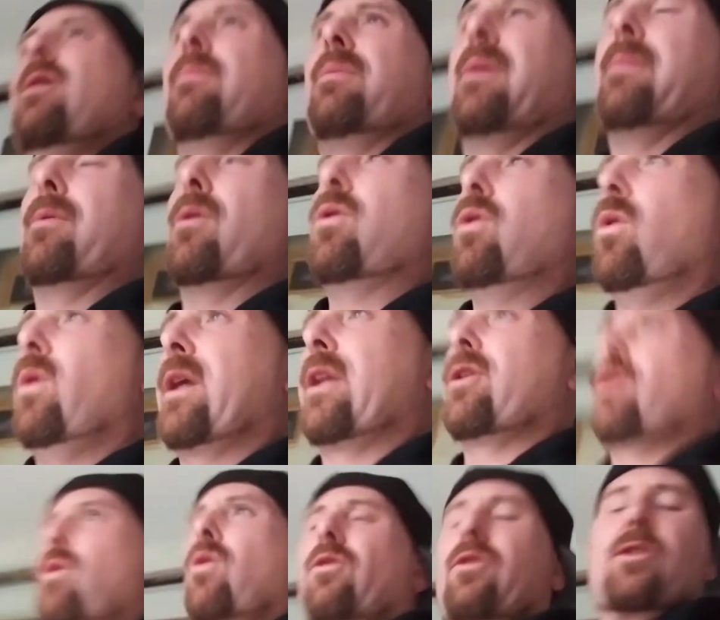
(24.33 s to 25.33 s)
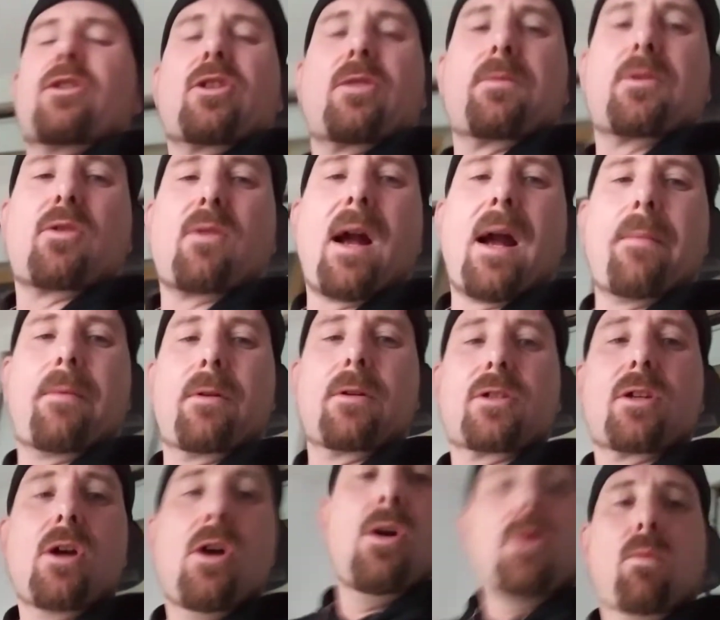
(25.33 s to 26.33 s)
people who ignore their
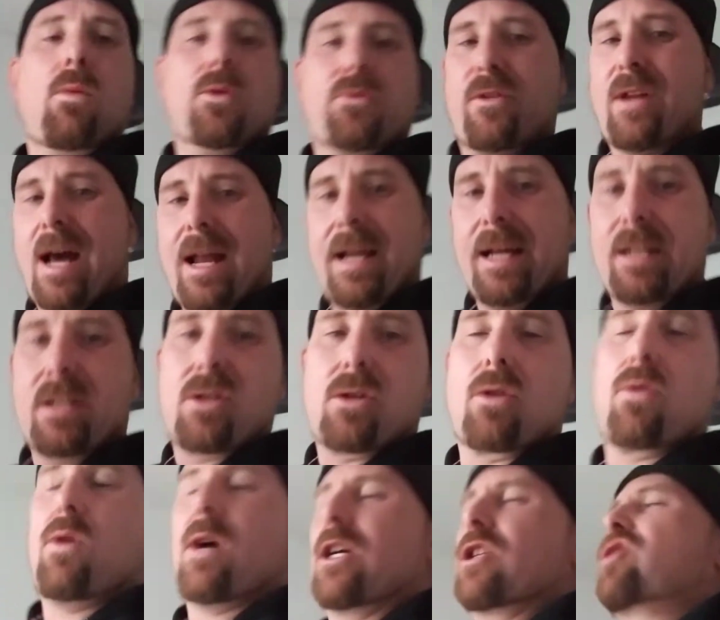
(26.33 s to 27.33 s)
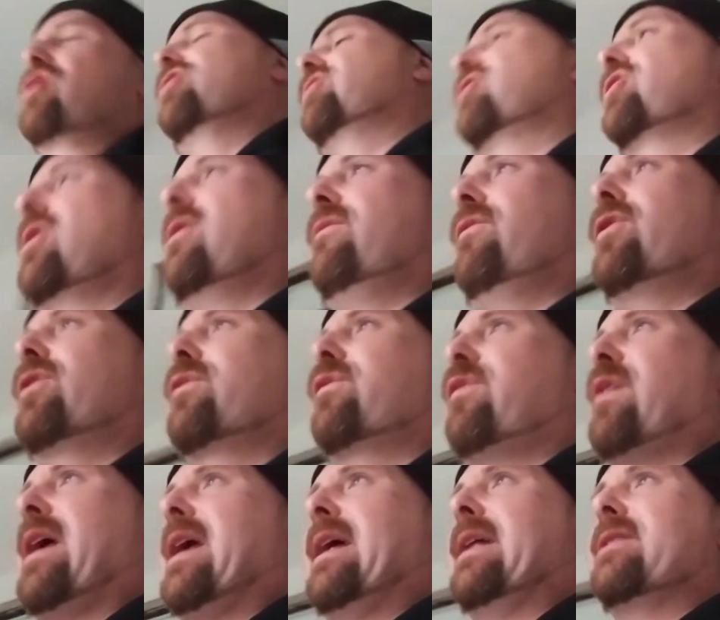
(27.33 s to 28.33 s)
subscribers, will not answer questions of their
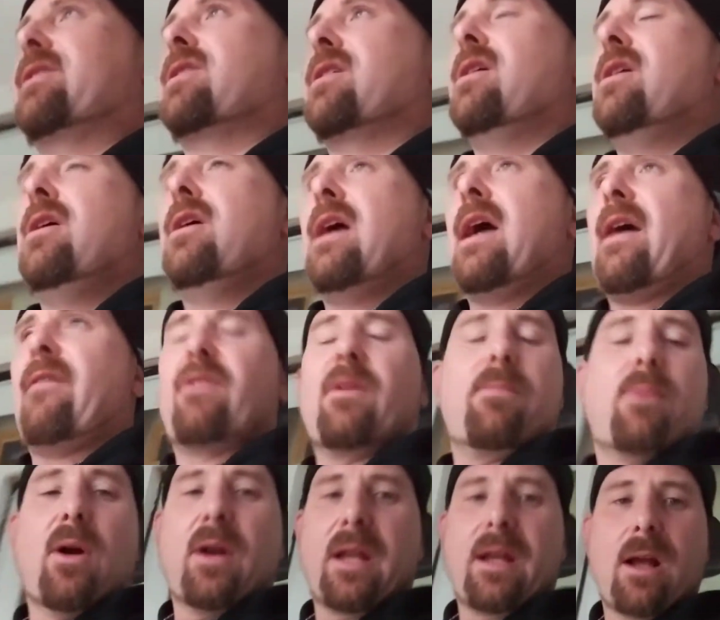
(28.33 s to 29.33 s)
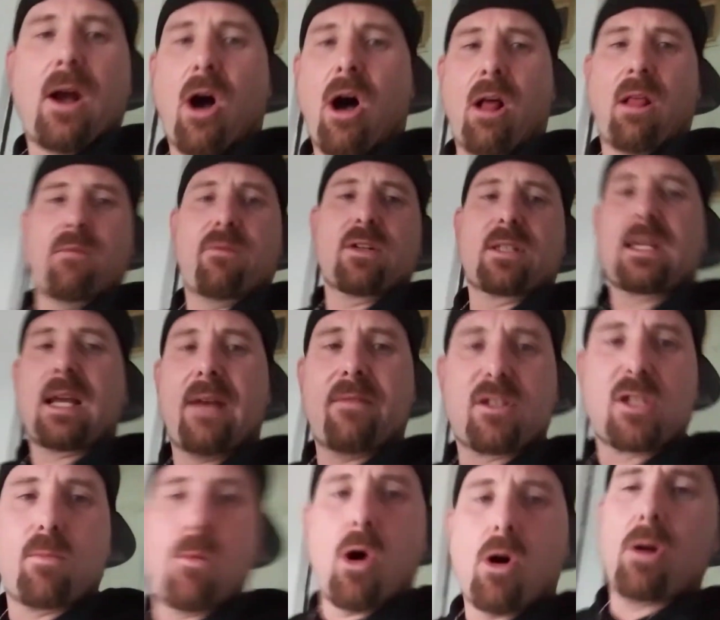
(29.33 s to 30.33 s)
fans. Everybody, all of us have
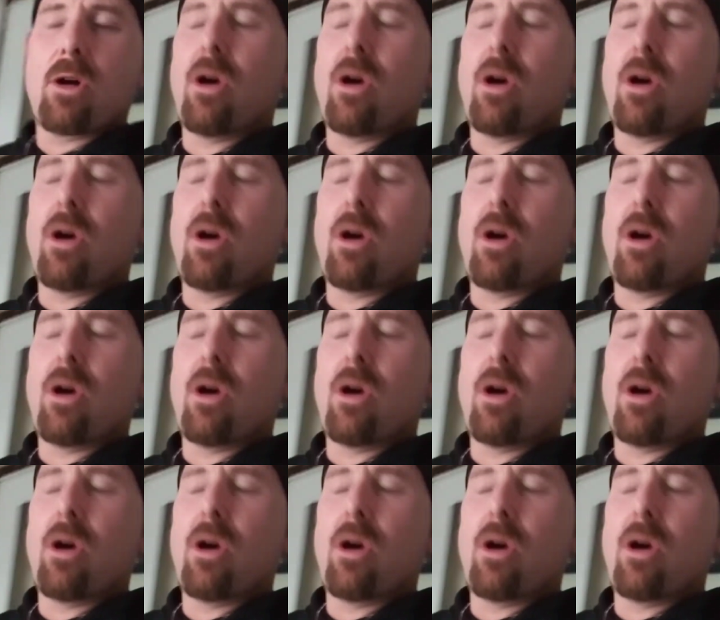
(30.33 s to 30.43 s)
small